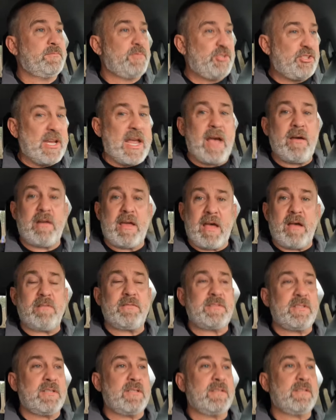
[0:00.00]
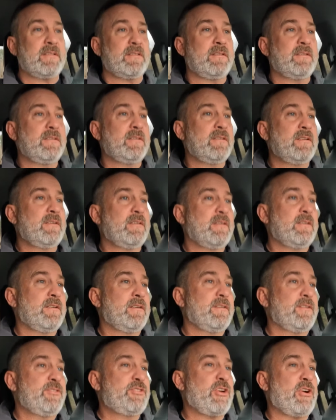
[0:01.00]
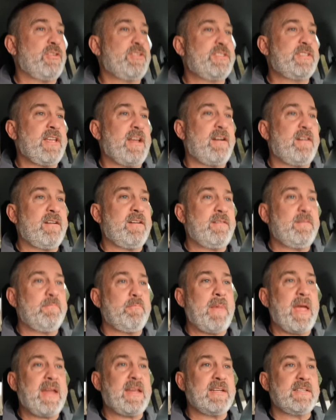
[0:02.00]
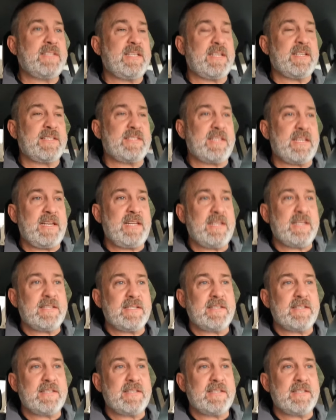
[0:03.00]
shout out to church there in Macon, Tennessee.